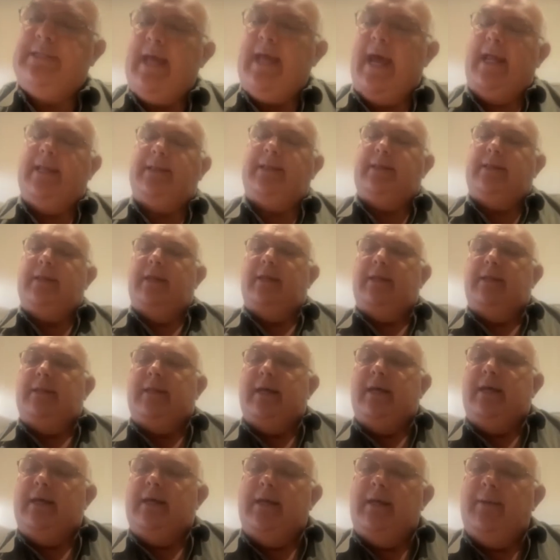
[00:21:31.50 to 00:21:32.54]
that
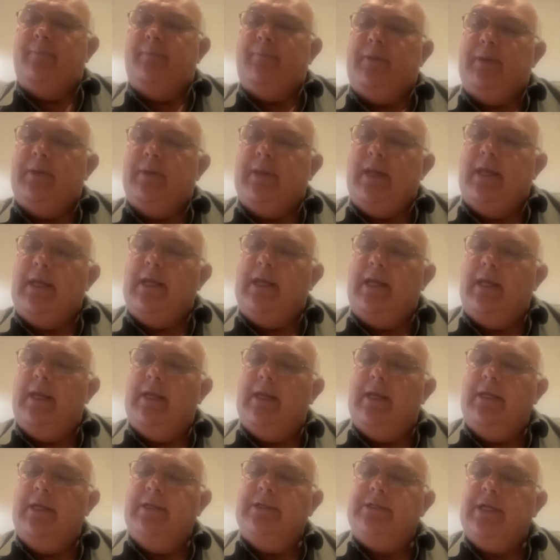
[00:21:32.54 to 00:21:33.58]
the
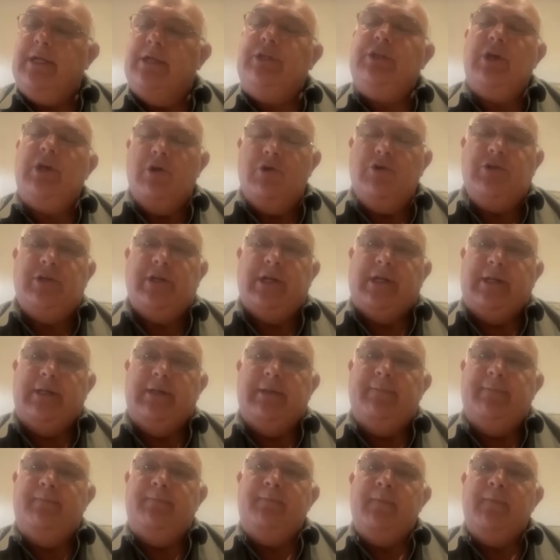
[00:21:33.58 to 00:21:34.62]

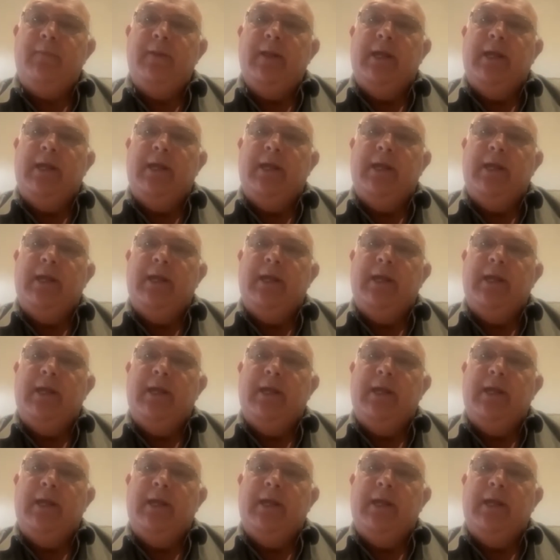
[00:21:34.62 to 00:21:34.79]
institution